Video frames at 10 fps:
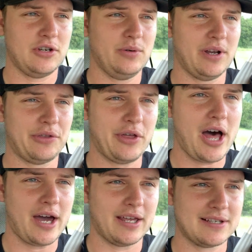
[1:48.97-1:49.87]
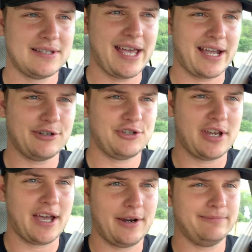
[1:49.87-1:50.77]
Who would have thought a second
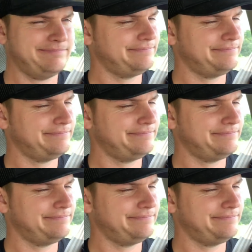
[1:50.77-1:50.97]
gen?